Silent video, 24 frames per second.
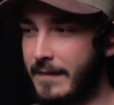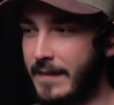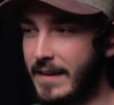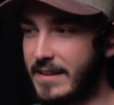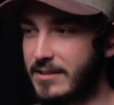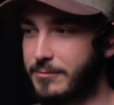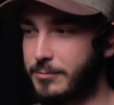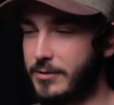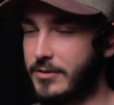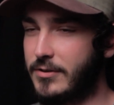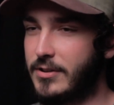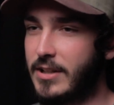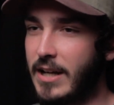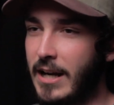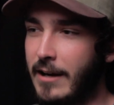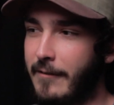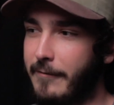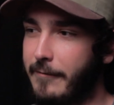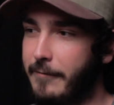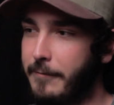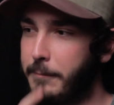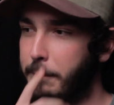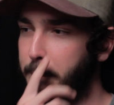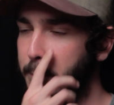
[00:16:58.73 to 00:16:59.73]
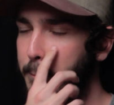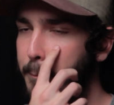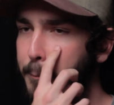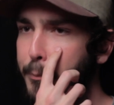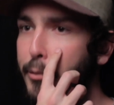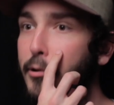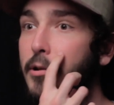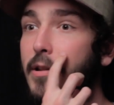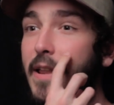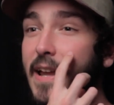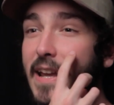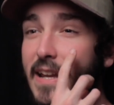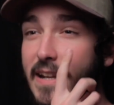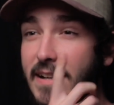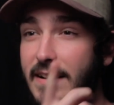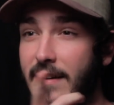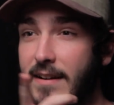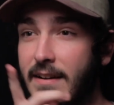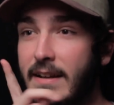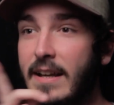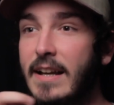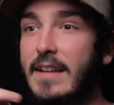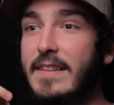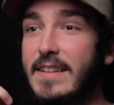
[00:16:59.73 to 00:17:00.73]
And this was kind of plain.
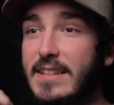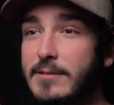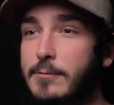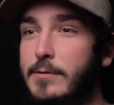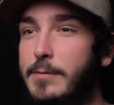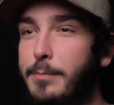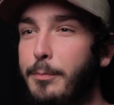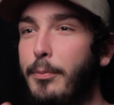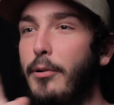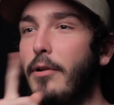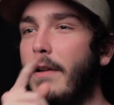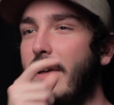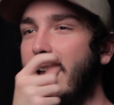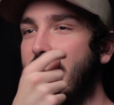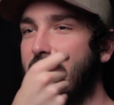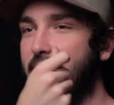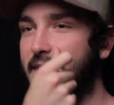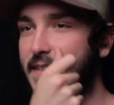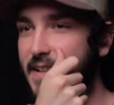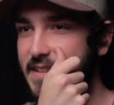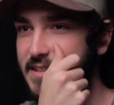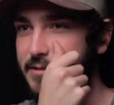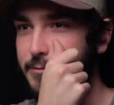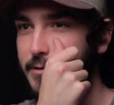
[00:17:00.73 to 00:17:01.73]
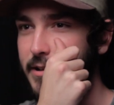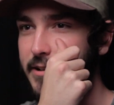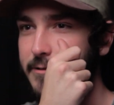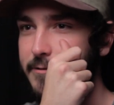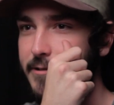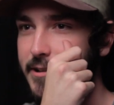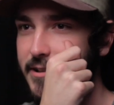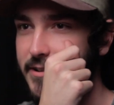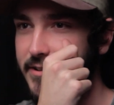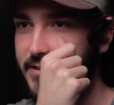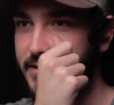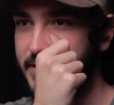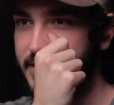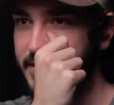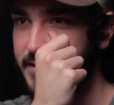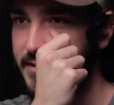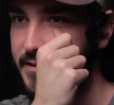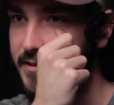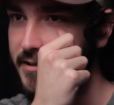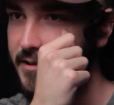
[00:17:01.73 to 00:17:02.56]
This was plain. That's what it was.